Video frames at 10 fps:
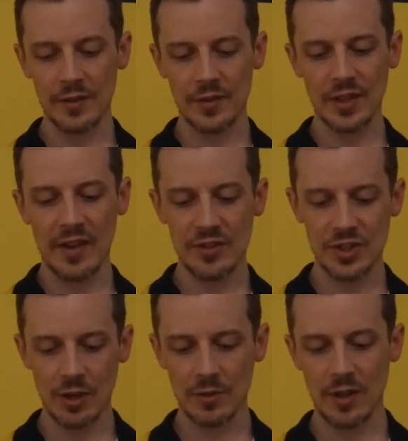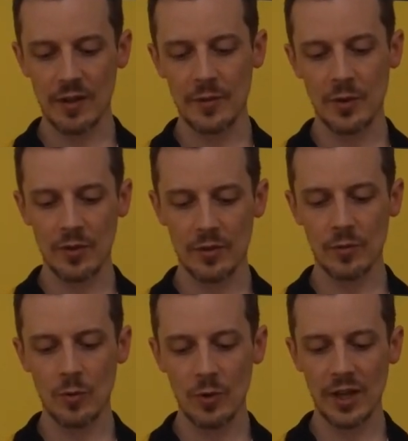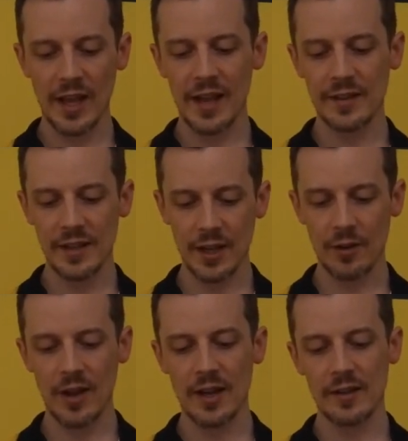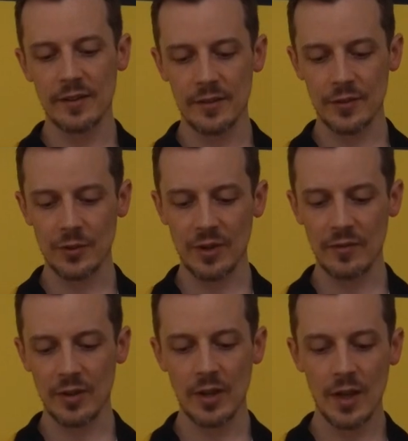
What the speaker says: scavenge out all of the oil and air and sort of